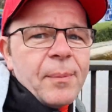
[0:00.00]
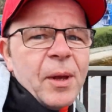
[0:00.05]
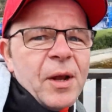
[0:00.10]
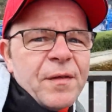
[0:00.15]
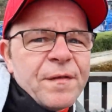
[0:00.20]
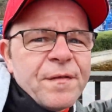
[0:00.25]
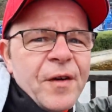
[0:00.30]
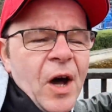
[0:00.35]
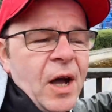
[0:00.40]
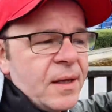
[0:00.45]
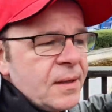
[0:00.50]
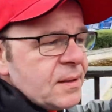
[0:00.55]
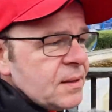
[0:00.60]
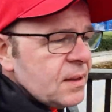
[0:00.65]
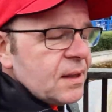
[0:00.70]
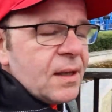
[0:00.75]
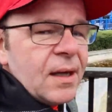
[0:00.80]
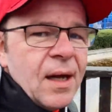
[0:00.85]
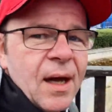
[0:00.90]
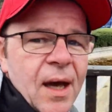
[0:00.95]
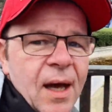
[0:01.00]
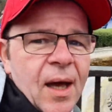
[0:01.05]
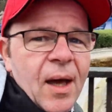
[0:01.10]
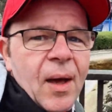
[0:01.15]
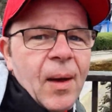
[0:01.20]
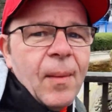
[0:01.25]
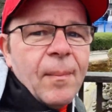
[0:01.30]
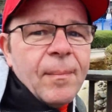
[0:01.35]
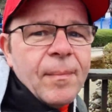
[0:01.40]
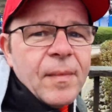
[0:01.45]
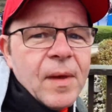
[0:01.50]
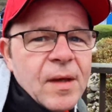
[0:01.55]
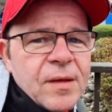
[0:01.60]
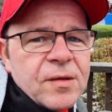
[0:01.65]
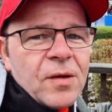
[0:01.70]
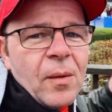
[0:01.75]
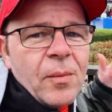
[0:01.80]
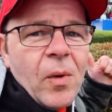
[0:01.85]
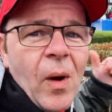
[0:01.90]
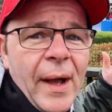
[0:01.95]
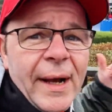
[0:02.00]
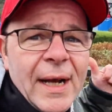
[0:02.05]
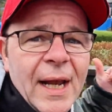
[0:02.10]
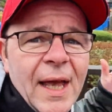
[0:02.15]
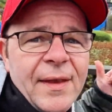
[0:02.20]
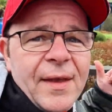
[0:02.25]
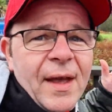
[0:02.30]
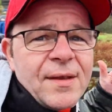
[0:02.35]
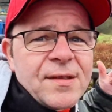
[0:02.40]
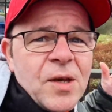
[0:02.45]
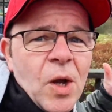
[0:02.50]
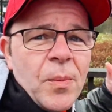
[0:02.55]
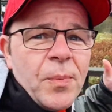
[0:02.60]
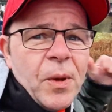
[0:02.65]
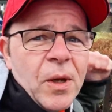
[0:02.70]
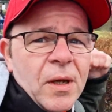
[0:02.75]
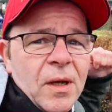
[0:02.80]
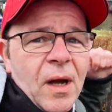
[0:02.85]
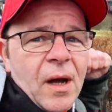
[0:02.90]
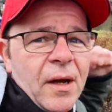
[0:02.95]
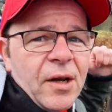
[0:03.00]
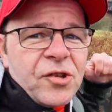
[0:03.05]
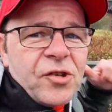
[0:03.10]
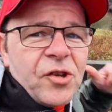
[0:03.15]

bit of fun. So I'm quite glad that's open. I'm going to